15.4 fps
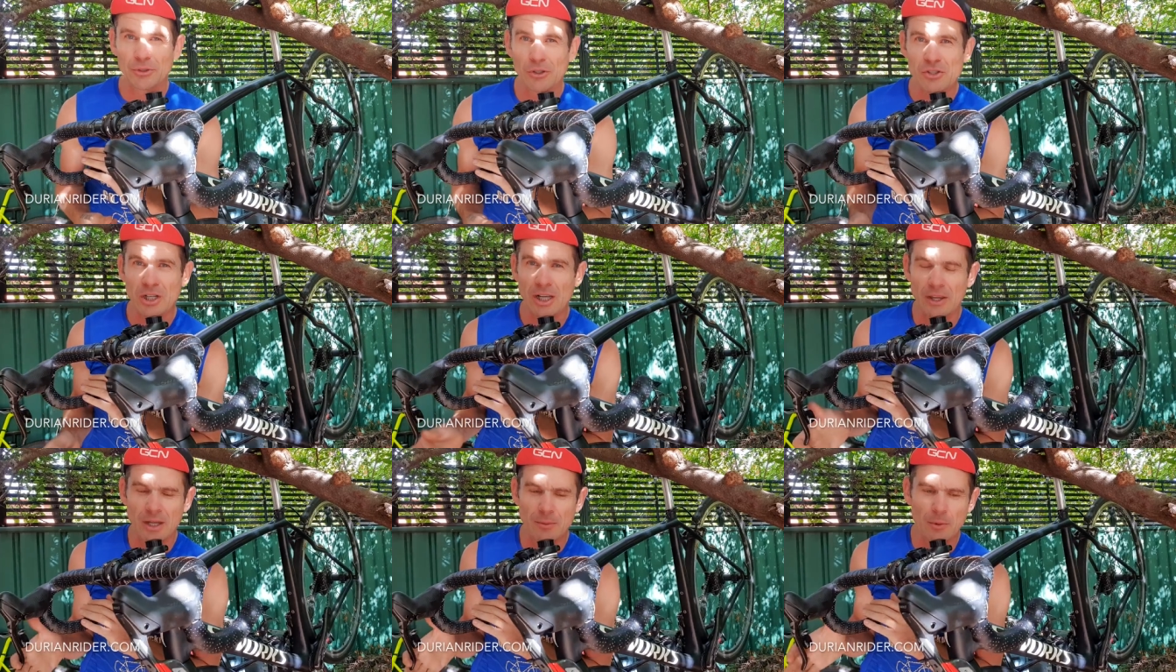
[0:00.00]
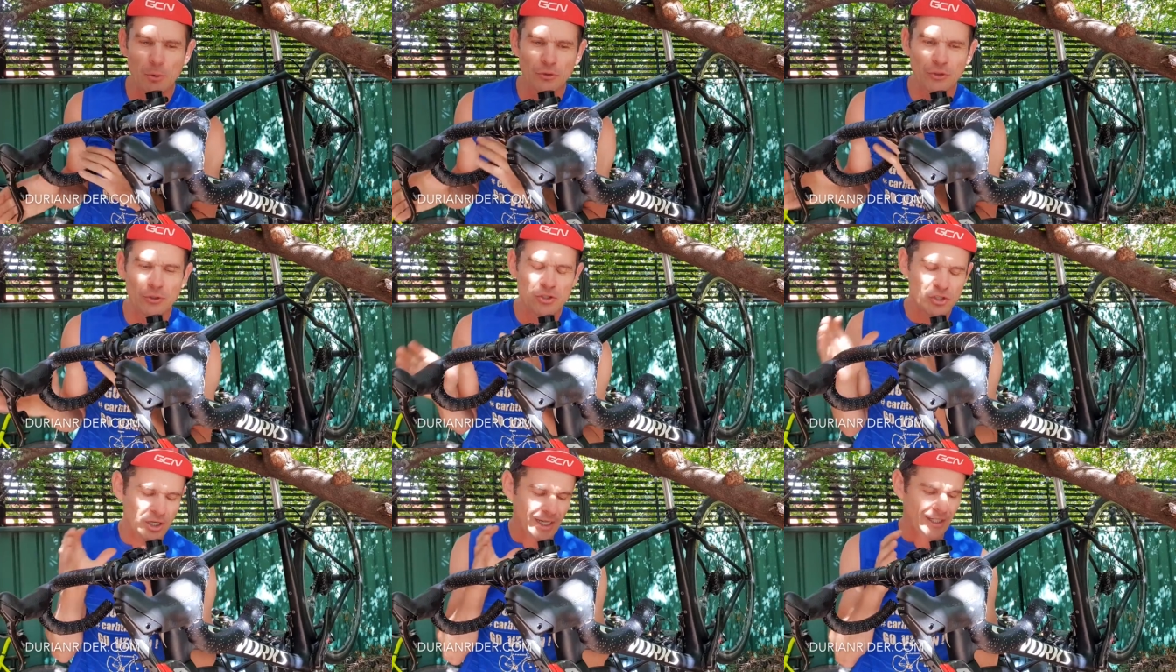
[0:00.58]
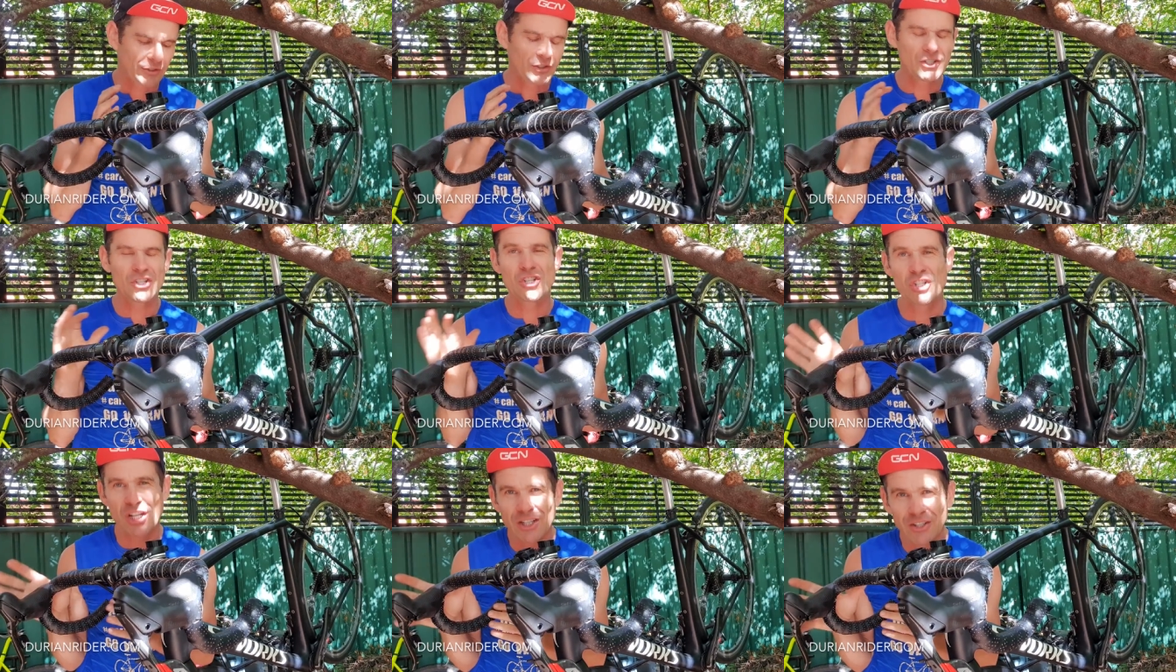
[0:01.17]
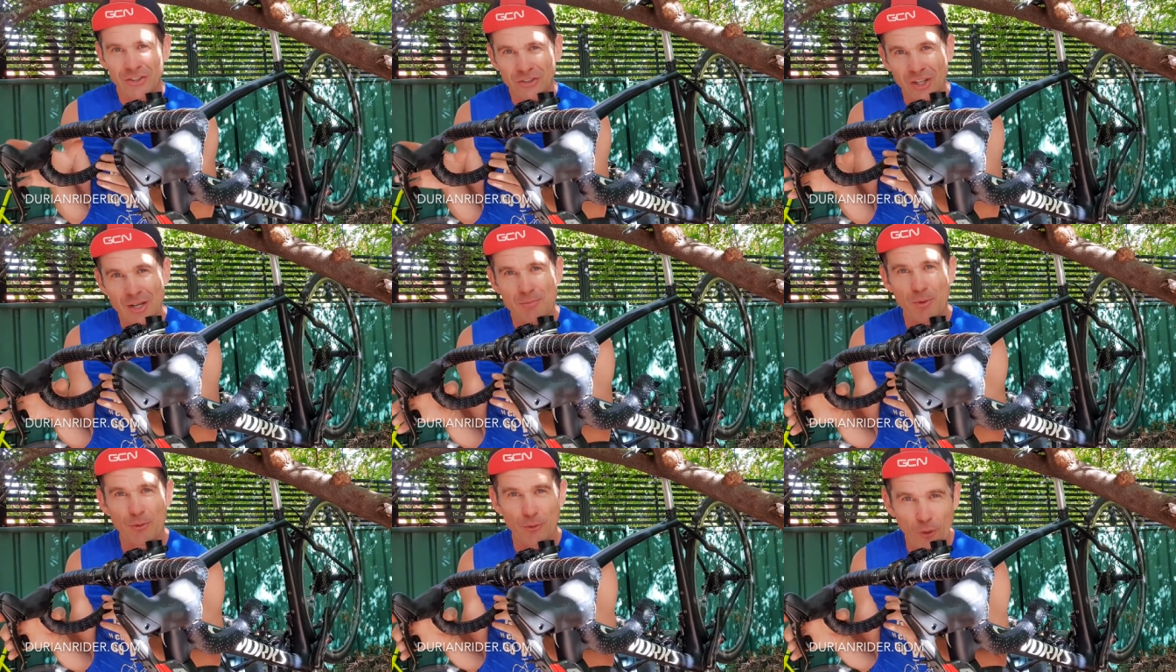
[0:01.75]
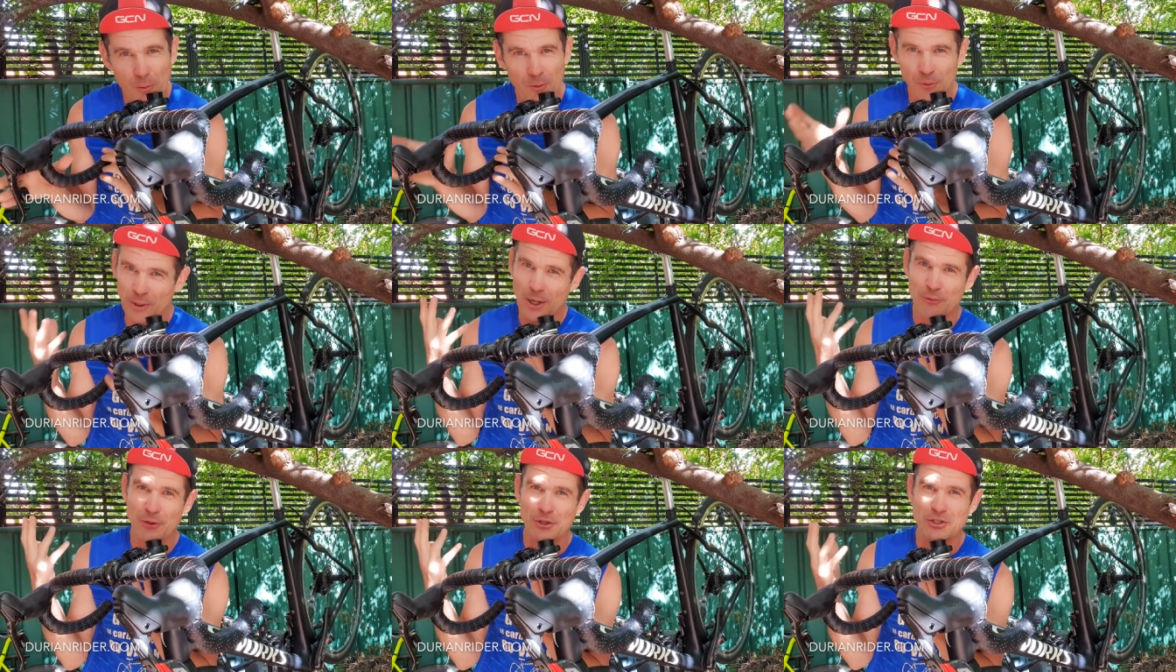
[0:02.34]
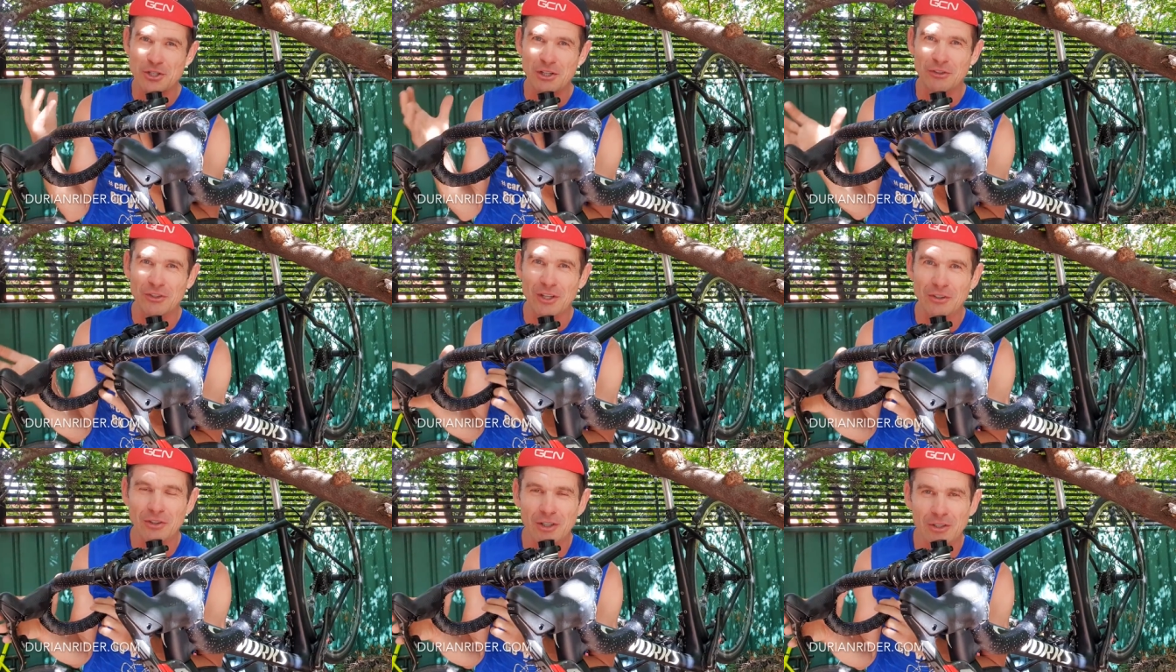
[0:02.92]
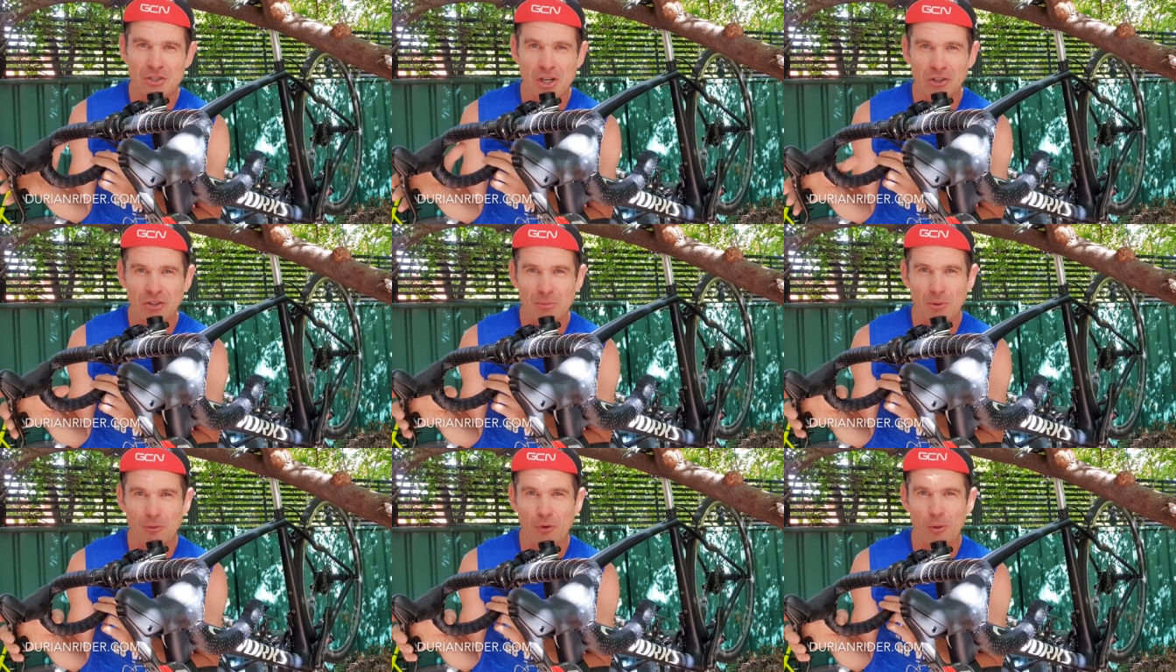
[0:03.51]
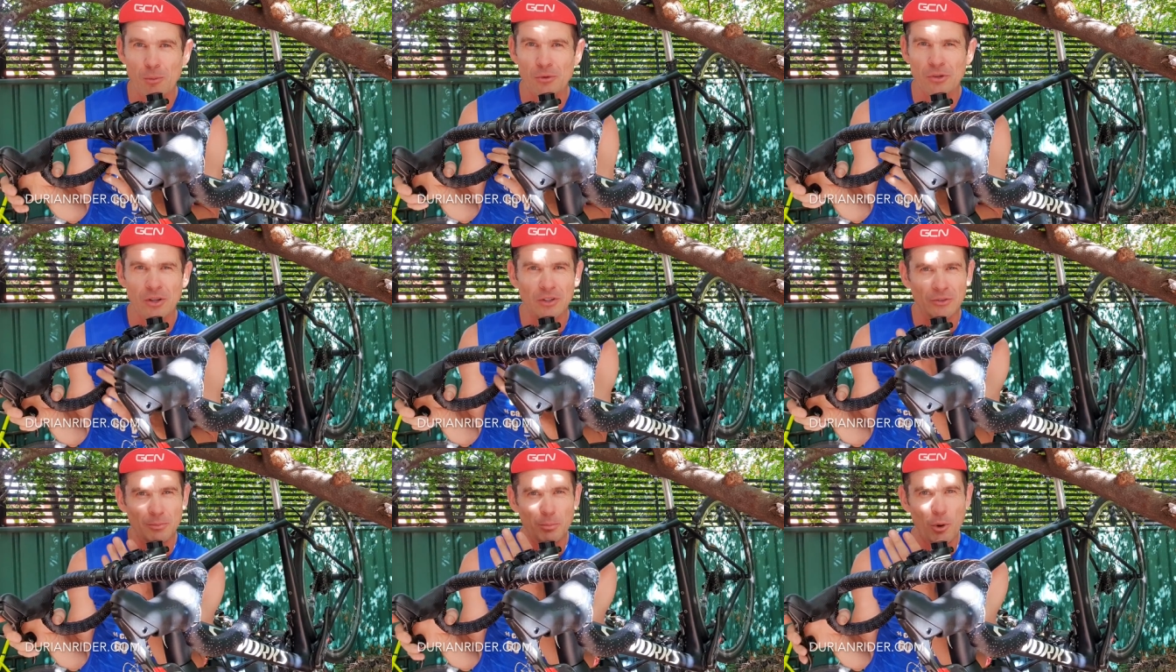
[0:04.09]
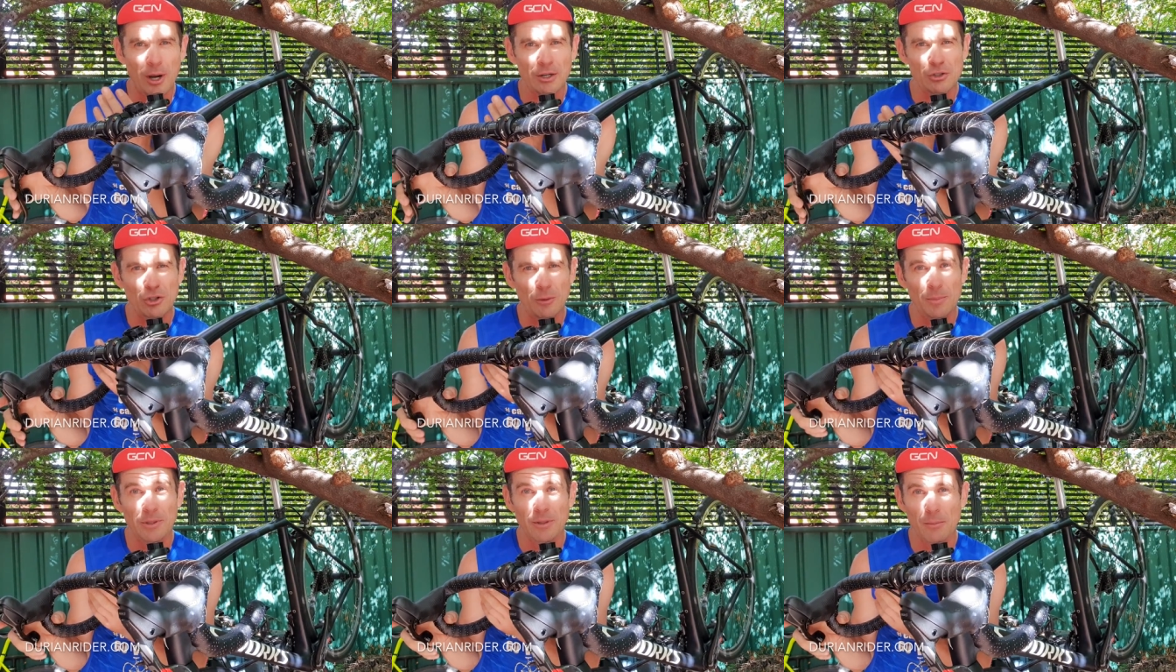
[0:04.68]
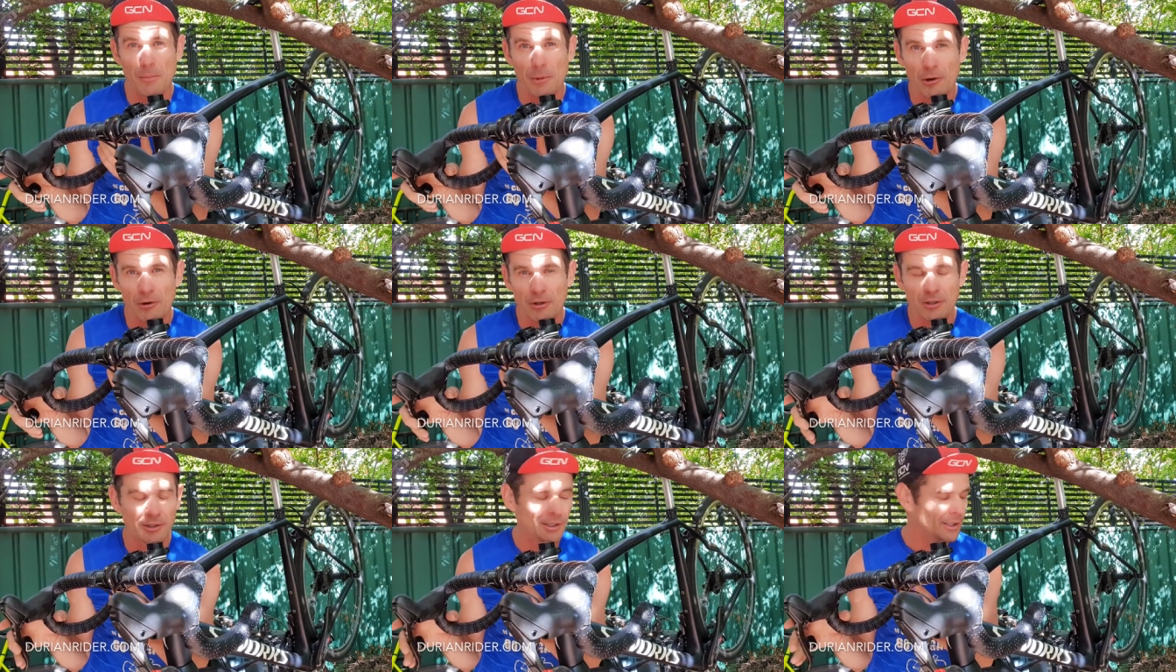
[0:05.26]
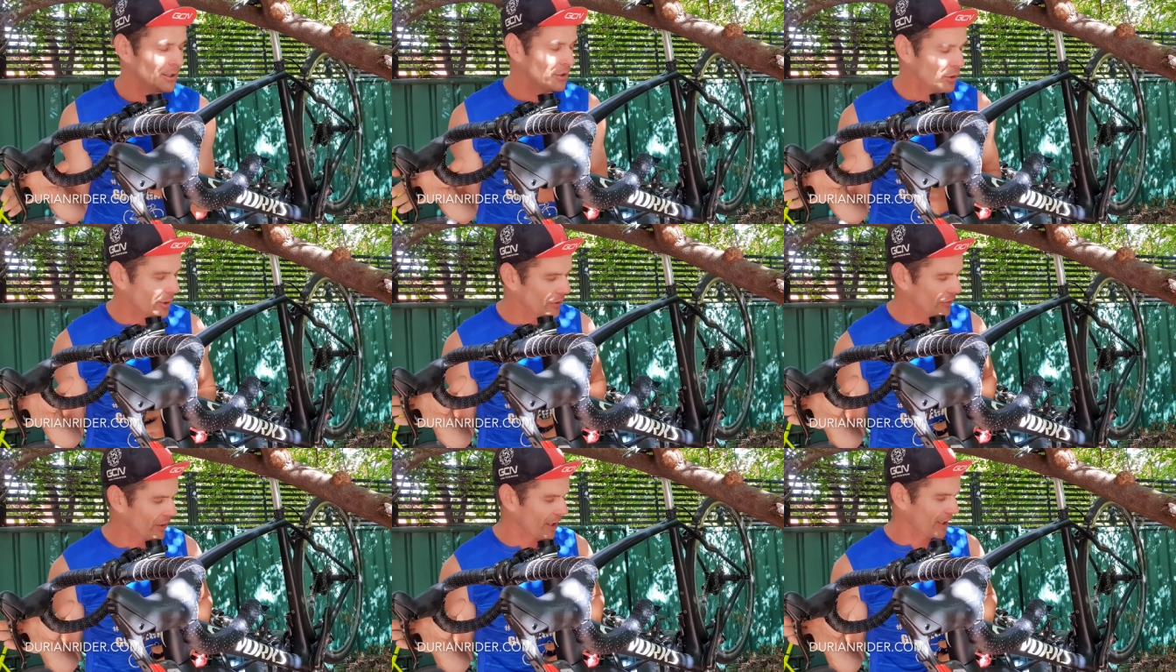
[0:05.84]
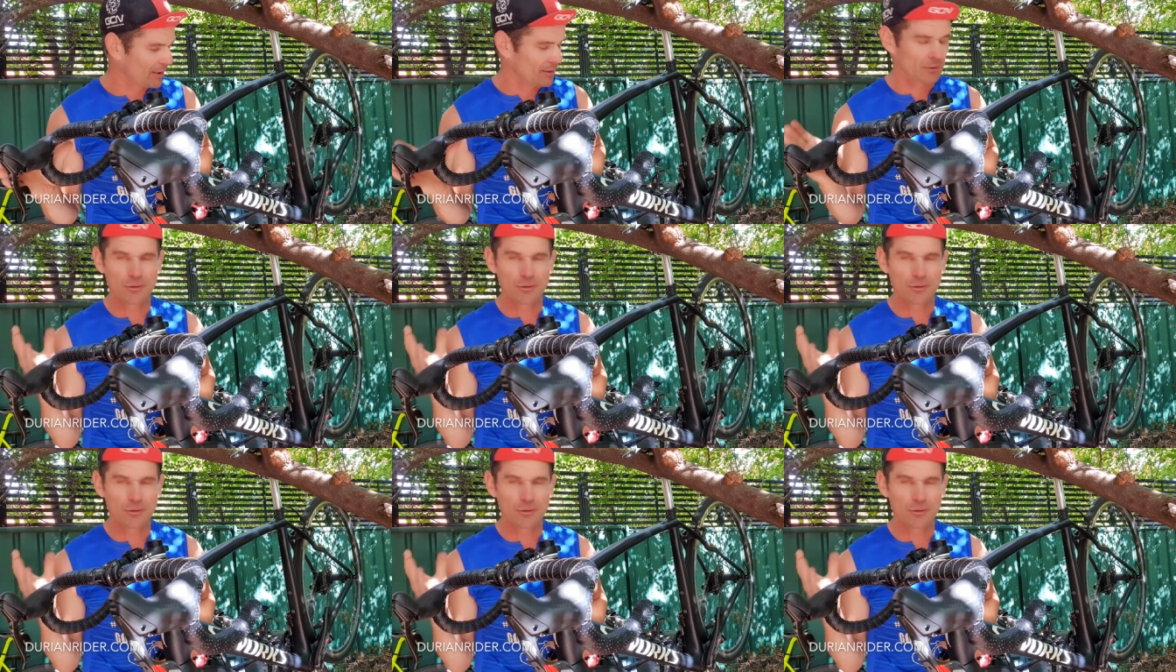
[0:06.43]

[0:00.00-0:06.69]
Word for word: Go check out them. Also, shout out to GC Performance. We're going for the GCs here. GC Performance, I think it's a bike shop in America, USA.